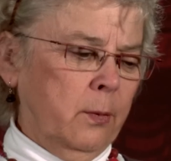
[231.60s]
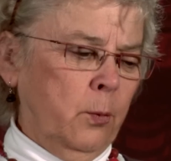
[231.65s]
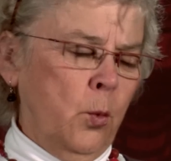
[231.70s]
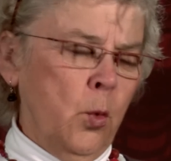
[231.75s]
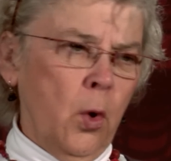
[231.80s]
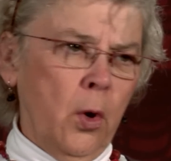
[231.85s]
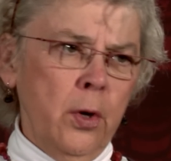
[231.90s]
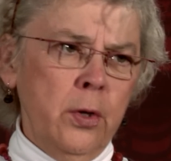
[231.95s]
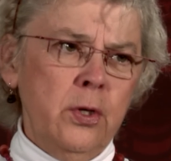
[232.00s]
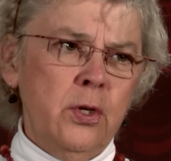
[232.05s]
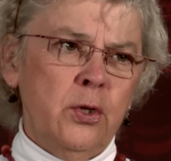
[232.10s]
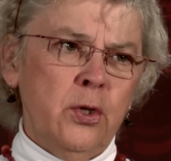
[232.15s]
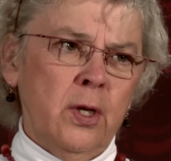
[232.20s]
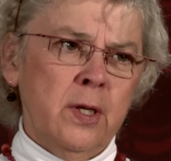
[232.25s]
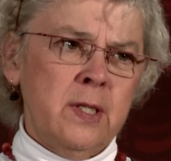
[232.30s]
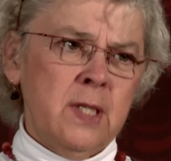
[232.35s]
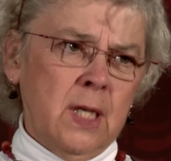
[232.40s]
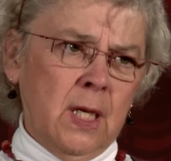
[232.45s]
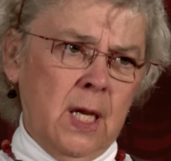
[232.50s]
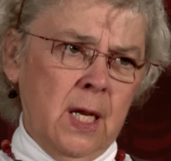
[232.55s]
weren't
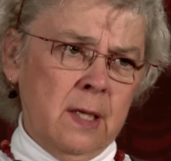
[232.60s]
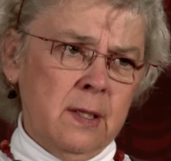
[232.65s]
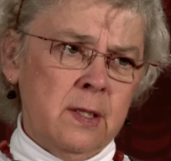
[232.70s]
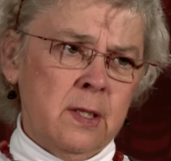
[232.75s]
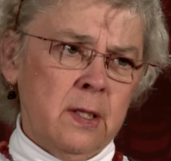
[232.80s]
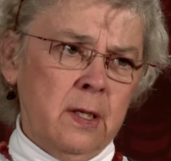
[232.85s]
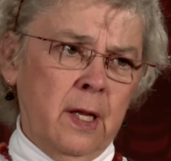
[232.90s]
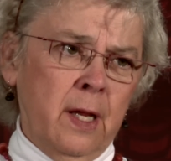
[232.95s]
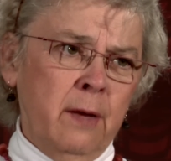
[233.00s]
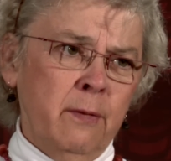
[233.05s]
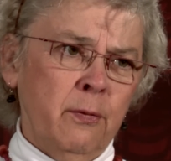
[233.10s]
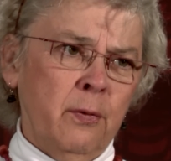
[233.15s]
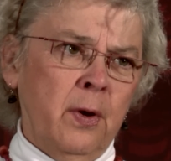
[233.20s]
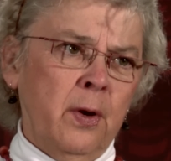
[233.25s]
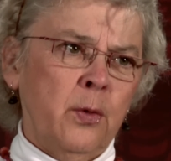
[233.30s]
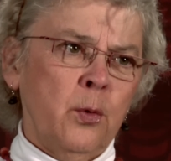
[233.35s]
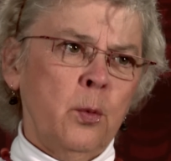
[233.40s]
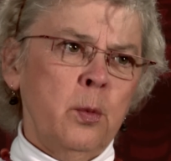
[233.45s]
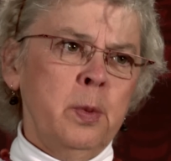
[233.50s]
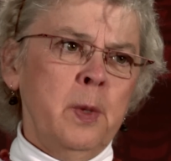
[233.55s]
just against
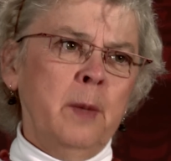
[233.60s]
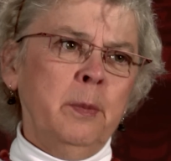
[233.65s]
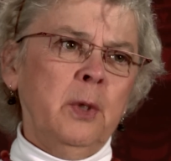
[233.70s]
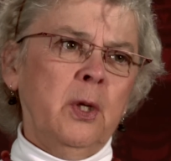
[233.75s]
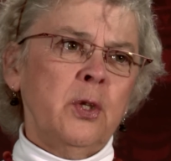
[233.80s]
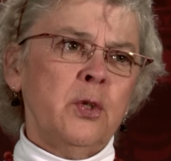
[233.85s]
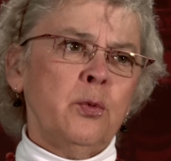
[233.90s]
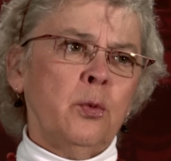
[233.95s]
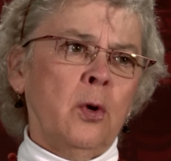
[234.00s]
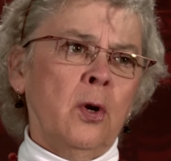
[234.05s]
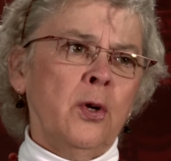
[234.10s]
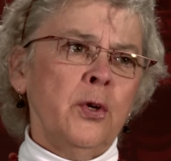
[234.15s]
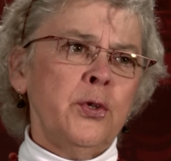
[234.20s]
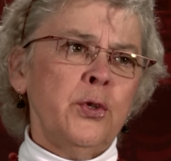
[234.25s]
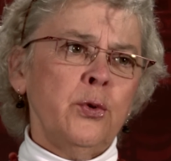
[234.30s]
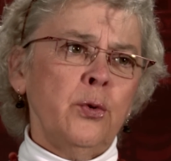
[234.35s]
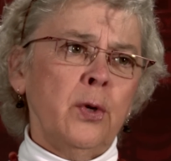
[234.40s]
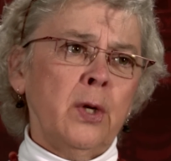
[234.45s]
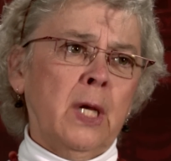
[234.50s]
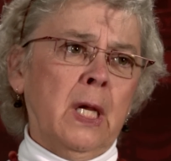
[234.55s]
slavery. The Republicans were
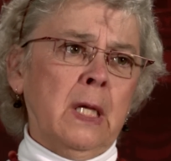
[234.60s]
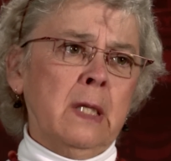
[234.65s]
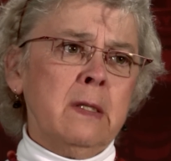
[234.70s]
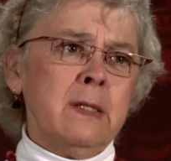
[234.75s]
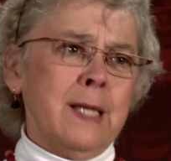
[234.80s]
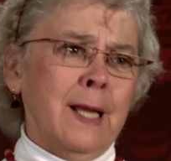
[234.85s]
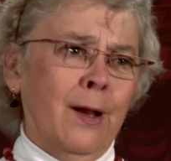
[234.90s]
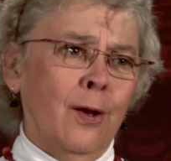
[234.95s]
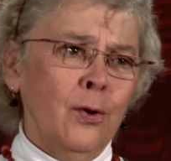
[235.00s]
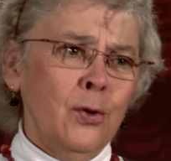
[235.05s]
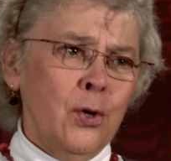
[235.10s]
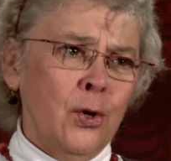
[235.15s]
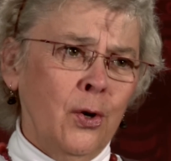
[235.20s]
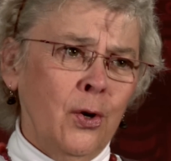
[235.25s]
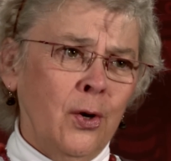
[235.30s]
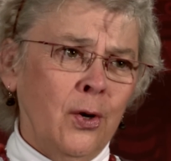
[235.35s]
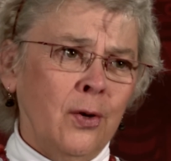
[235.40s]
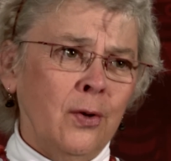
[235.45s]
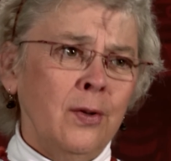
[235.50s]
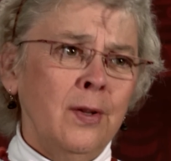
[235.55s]
also against
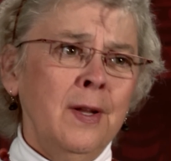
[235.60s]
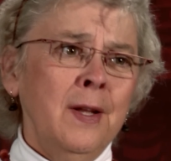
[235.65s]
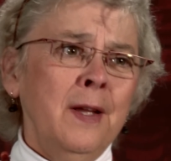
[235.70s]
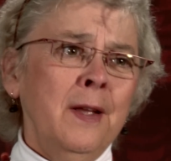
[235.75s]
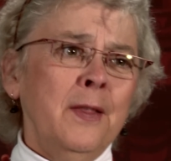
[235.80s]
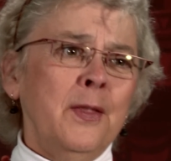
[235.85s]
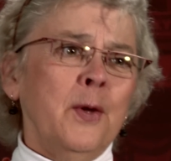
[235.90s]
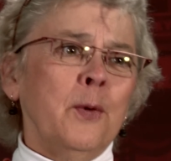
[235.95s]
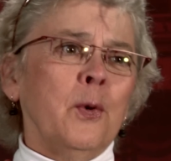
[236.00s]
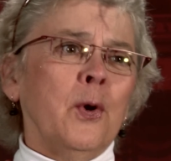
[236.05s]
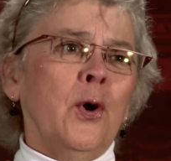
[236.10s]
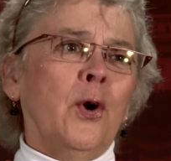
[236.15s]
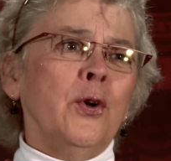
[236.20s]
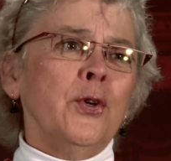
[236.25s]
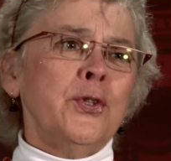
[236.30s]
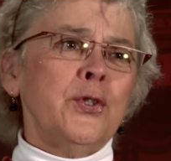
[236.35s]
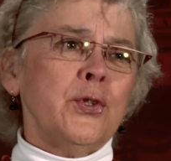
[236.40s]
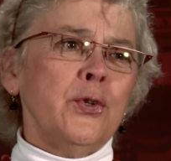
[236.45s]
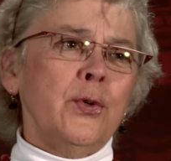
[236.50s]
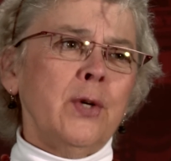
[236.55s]
alcohol. They were
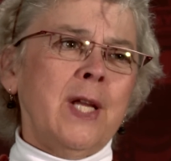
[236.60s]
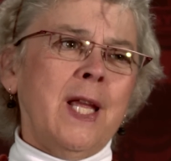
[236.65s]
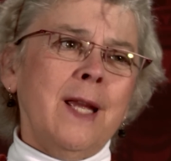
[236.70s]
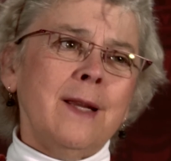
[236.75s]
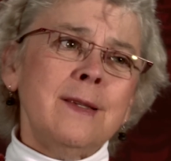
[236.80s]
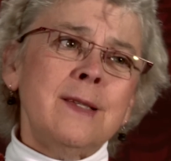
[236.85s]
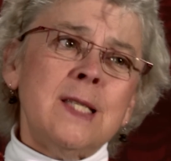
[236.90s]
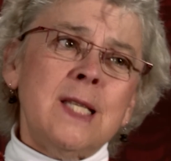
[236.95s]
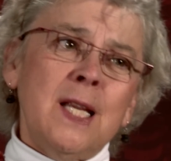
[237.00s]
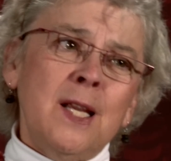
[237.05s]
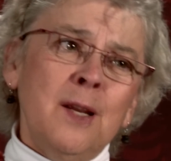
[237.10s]
also against